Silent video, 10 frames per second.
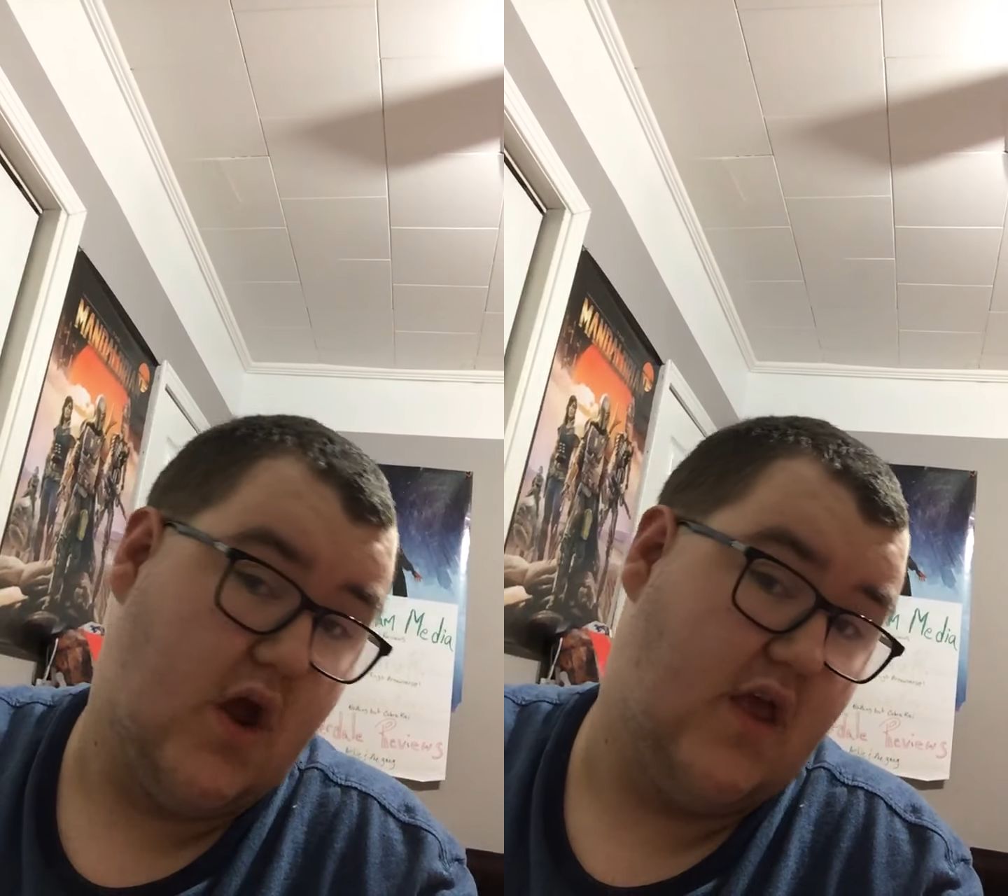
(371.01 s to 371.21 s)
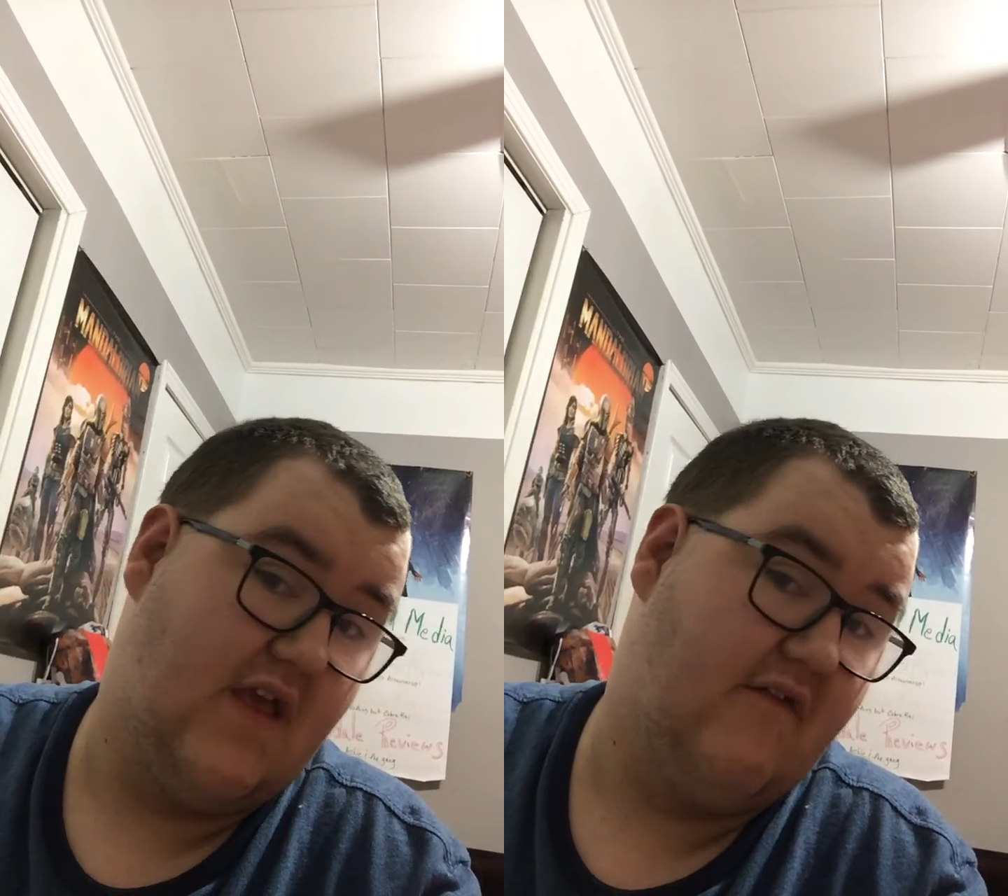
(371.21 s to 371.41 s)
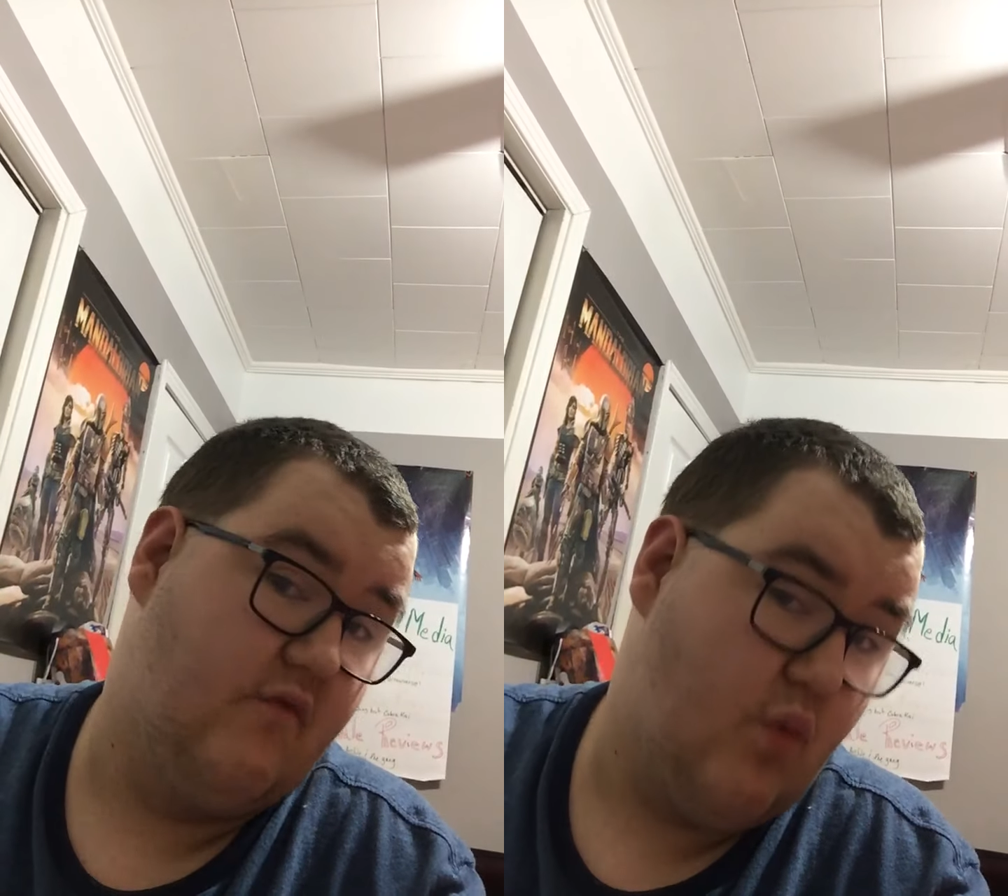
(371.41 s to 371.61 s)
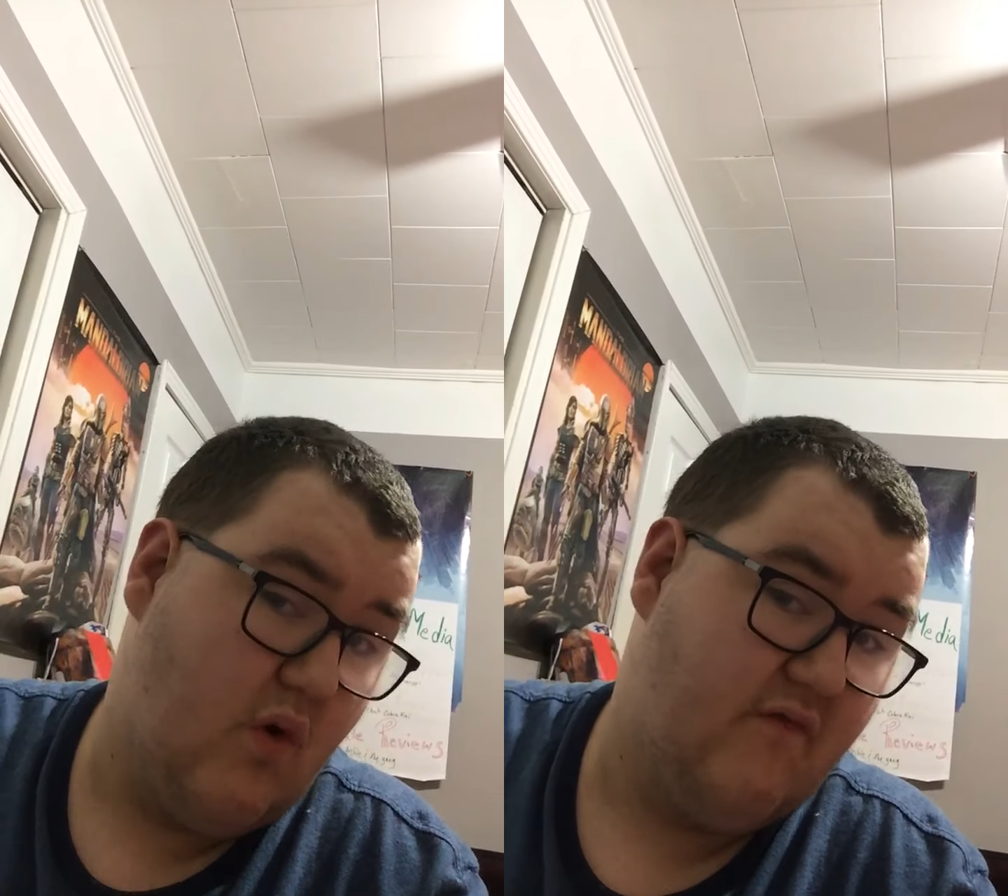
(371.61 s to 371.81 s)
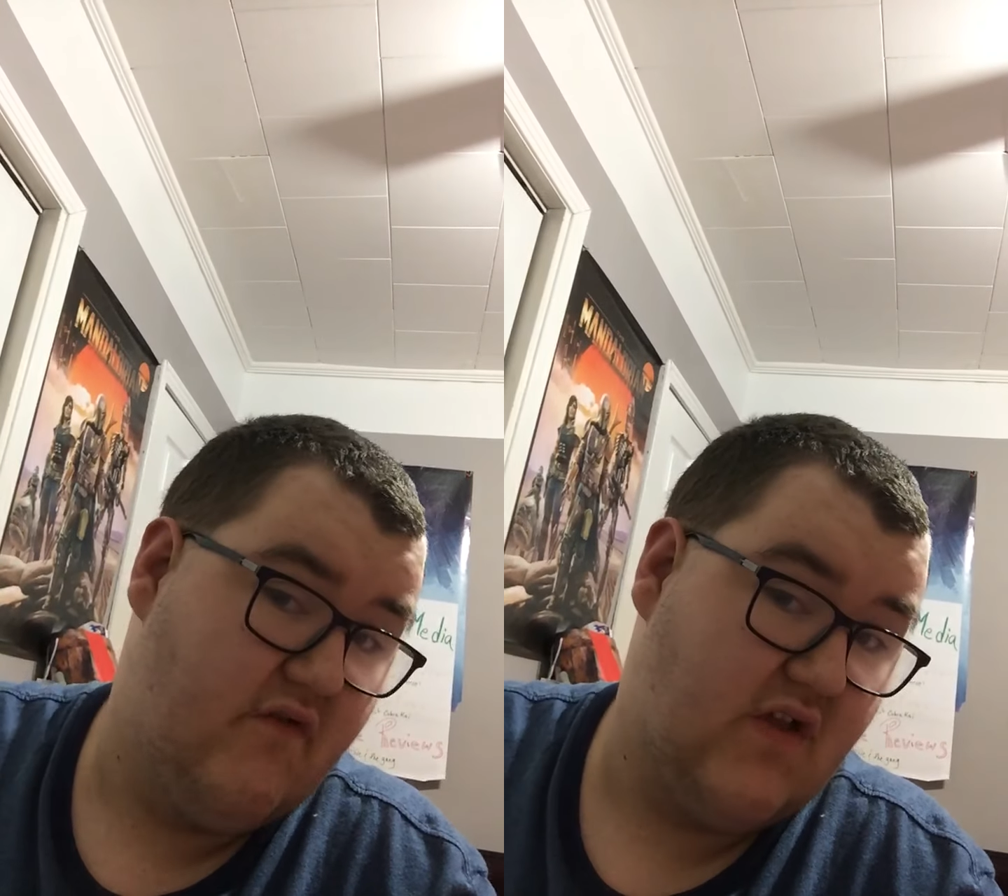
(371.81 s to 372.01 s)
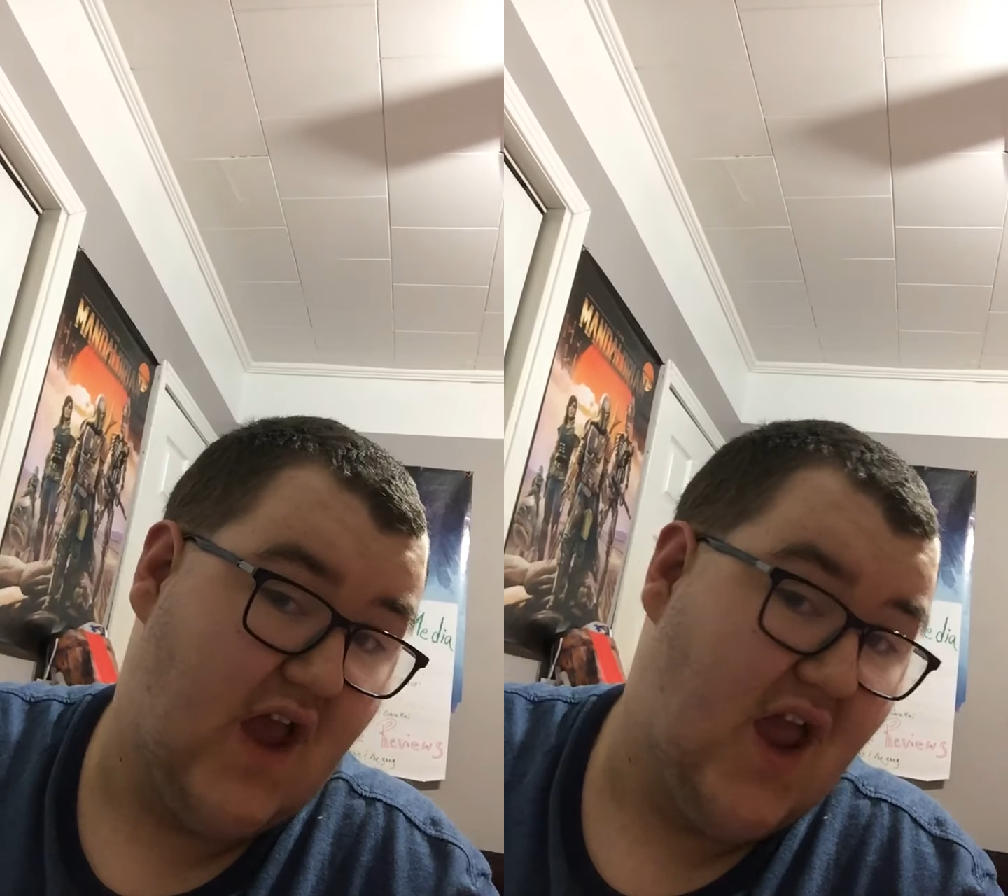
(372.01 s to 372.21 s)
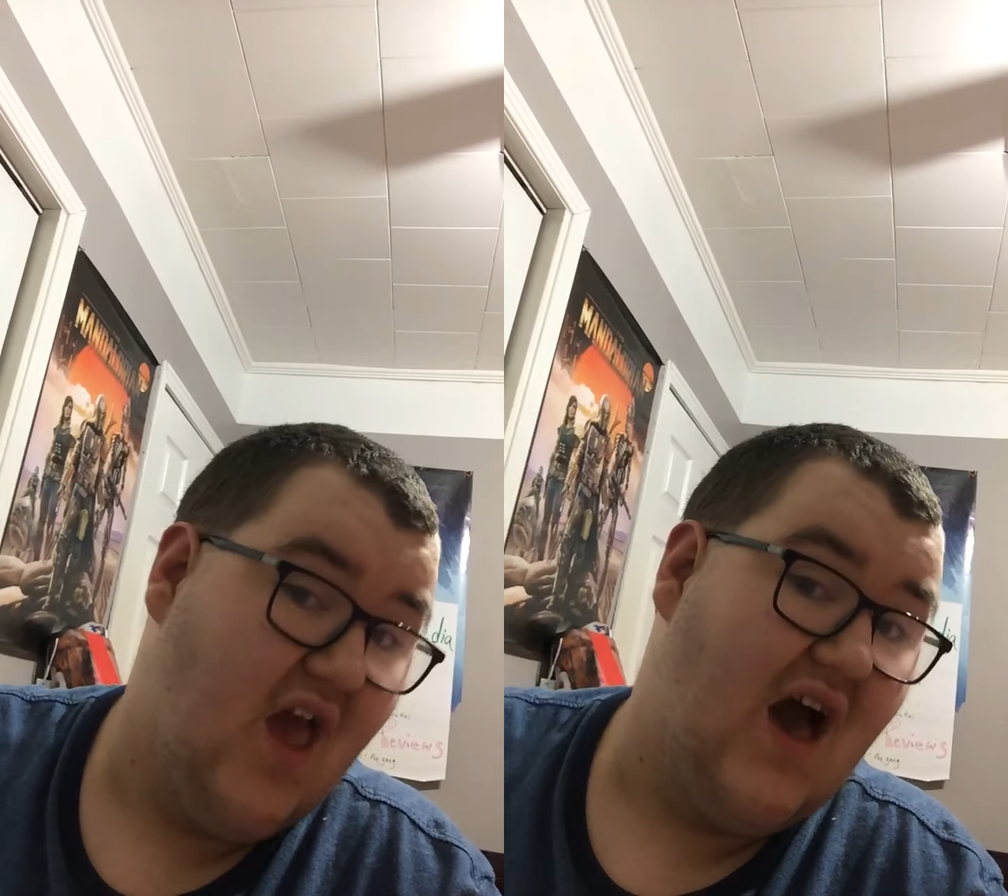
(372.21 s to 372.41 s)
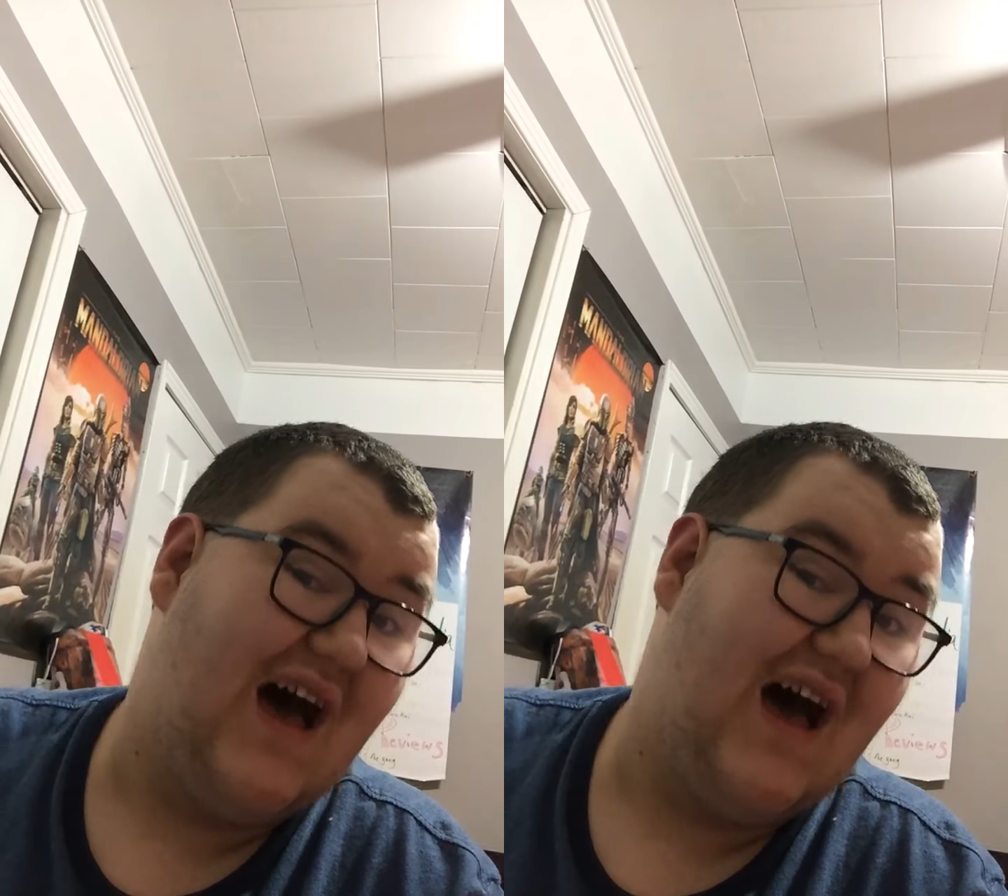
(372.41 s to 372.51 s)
guys have a wonderful night.